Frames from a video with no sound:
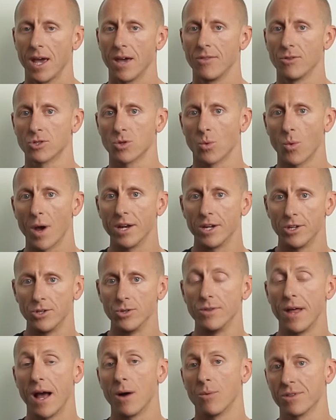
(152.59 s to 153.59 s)
And there's a way to
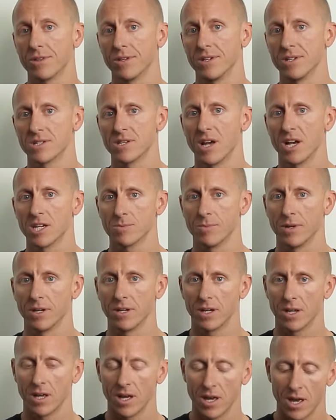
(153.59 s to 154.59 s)
do that within
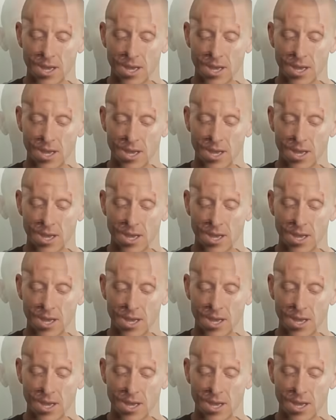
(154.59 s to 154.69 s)
assessment.